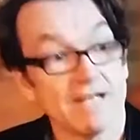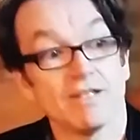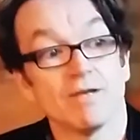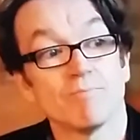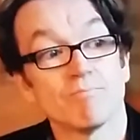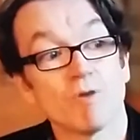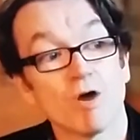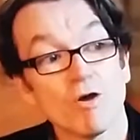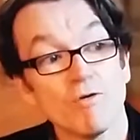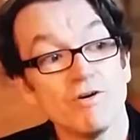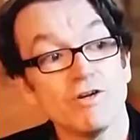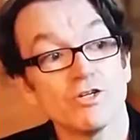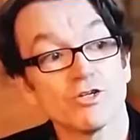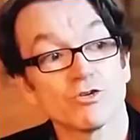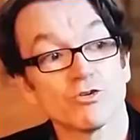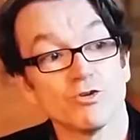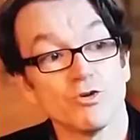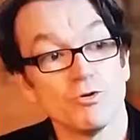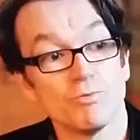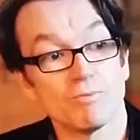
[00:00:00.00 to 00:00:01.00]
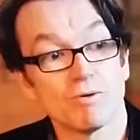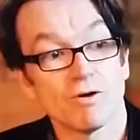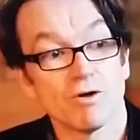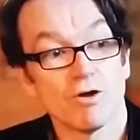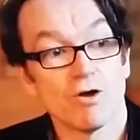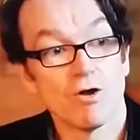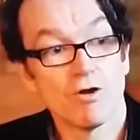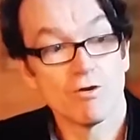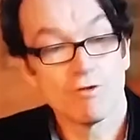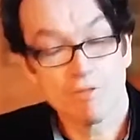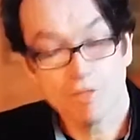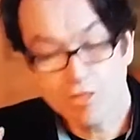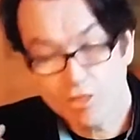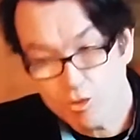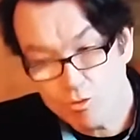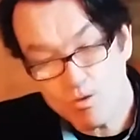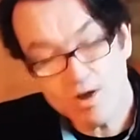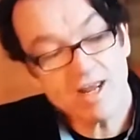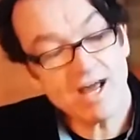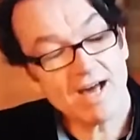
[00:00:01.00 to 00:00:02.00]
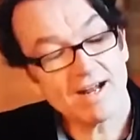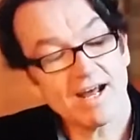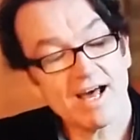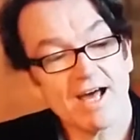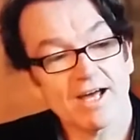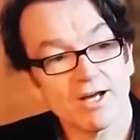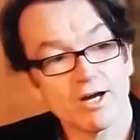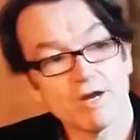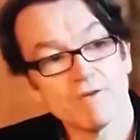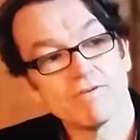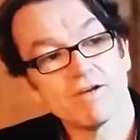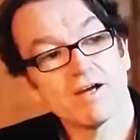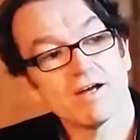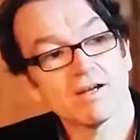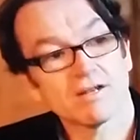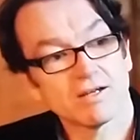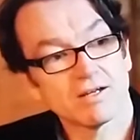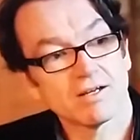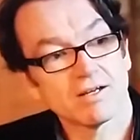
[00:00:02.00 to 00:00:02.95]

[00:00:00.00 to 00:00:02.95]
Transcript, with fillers: In the borage group, three had a hangover